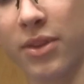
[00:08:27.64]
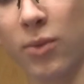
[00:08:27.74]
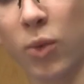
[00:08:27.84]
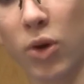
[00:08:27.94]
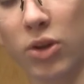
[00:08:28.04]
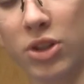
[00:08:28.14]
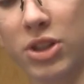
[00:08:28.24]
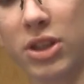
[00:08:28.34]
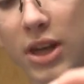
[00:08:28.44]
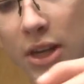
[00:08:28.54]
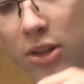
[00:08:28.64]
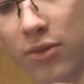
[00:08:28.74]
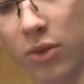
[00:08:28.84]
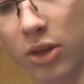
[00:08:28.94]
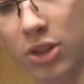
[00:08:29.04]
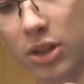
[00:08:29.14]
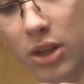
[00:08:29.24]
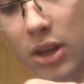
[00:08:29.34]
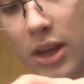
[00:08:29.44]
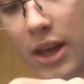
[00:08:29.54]
Words, I love words.
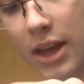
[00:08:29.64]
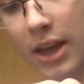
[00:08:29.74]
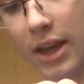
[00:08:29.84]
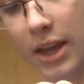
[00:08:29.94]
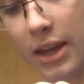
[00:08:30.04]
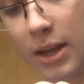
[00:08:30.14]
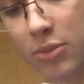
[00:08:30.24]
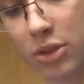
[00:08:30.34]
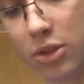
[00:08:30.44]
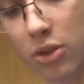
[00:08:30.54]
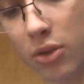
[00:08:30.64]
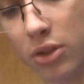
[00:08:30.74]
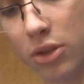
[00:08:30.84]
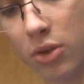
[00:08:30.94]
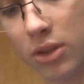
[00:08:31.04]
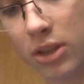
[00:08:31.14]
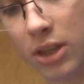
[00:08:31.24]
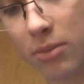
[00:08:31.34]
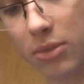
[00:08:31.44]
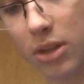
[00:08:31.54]
And I'm just going to
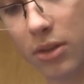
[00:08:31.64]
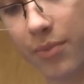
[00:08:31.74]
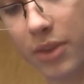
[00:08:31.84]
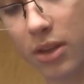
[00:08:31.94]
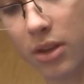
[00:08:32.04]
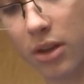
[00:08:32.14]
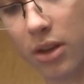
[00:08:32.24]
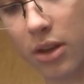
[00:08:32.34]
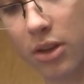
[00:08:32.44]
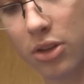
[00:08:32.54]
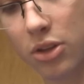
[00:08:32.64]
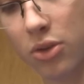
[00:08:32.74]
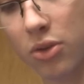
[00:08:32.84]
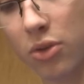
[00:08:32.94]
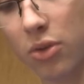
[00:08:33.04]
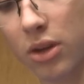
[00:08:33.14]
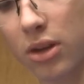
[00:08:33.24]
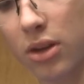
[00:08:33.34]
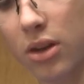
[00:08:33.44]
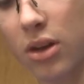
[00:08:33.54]
attempt to,
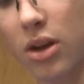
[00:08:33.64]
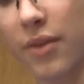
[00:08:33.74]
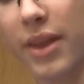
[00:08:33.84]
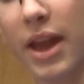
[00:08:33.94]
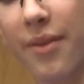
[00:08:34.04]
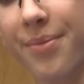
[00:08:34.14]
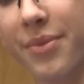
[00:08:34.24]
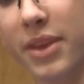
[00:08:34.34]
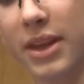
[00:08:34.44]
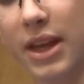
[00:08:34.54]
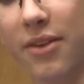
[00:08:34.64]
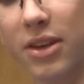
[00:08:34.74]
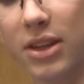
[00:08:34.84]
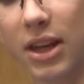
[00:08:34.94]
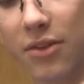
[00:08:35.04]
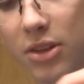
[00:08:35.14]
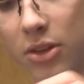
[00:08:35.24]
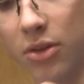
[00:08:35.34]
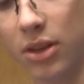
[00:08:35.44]
can I even do